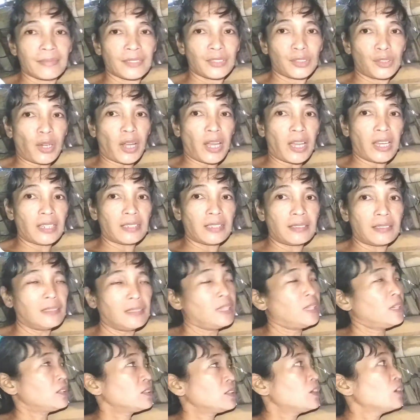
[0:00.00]
dried
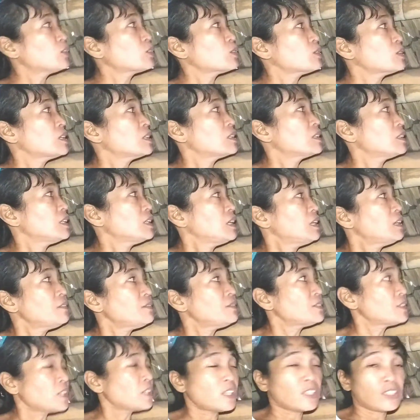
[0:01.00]
coconut
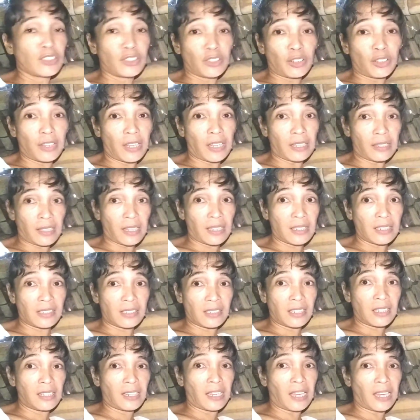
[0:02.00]
leaves so that they
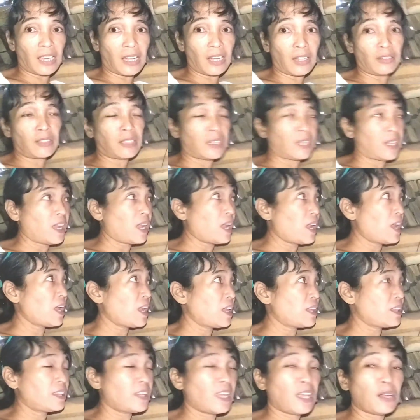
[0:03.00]
stick out
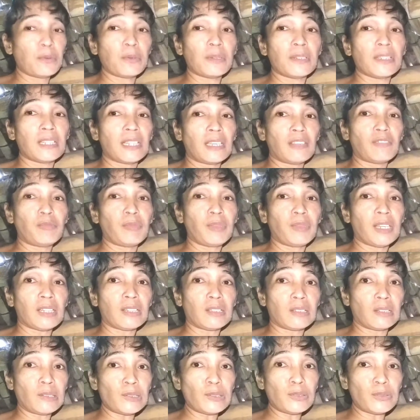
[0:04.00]
and they will give me
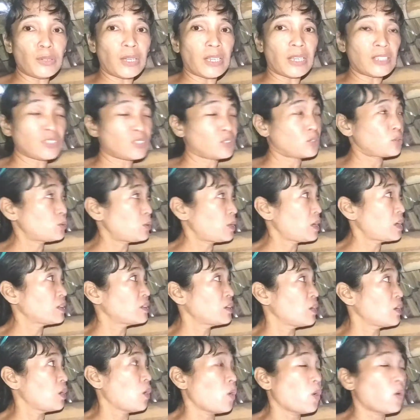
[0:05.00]
a clue as to where
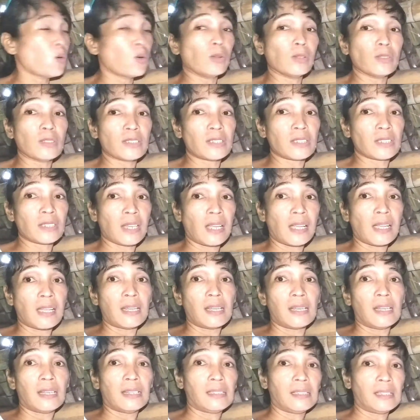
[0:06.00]
the holes
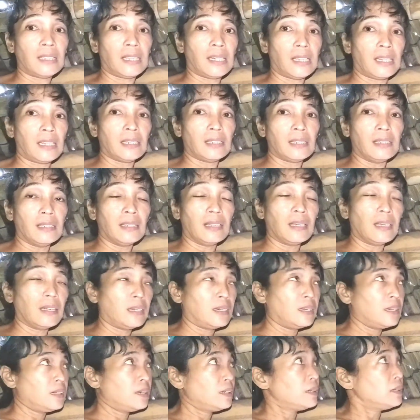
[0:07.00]
need
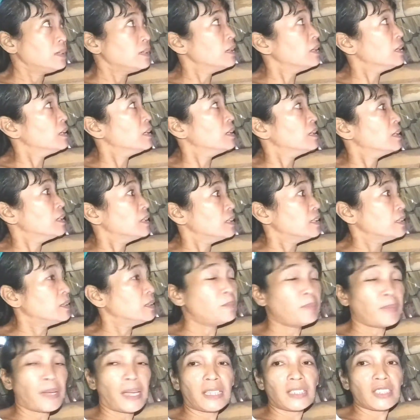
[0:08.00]

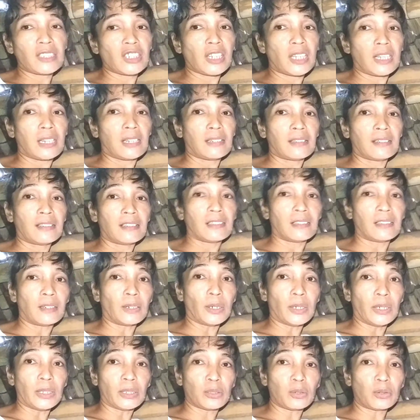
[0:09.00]
patching
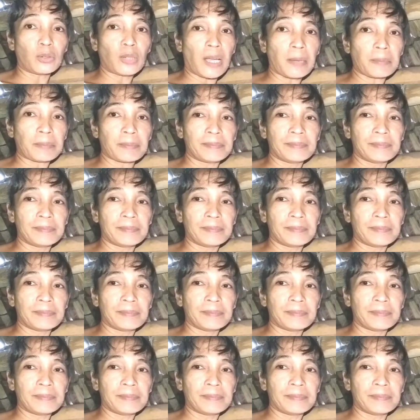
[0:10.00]
or tukap.